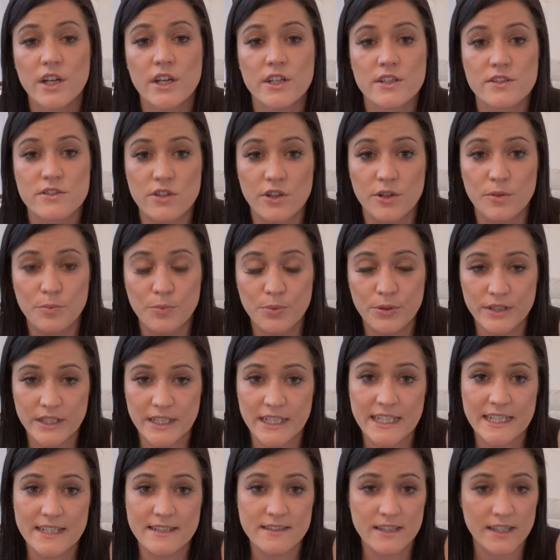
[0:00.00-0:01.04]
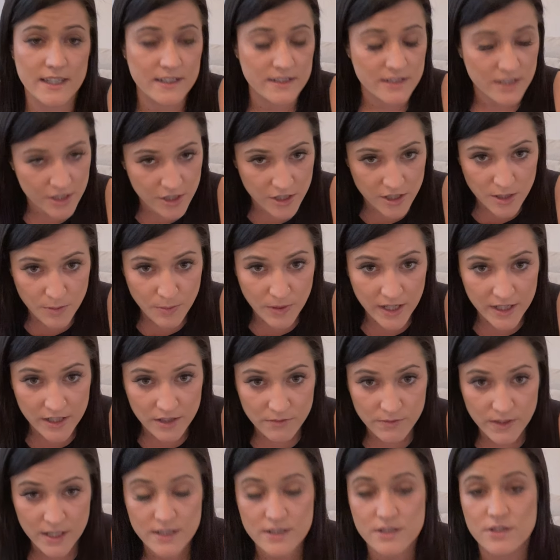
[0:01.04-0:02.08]
So please continue to pay your
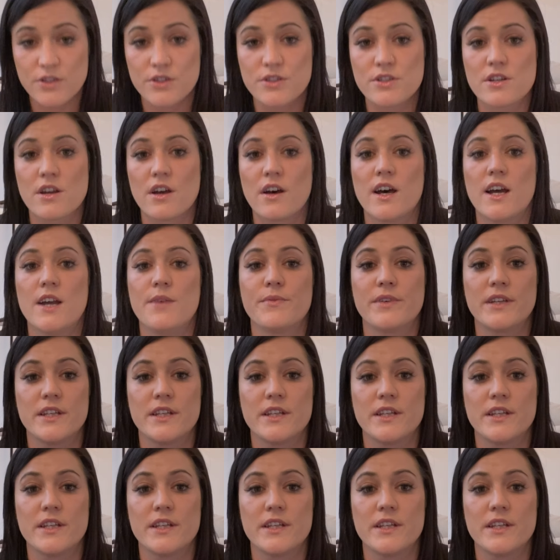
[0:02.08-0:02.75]
rent on time,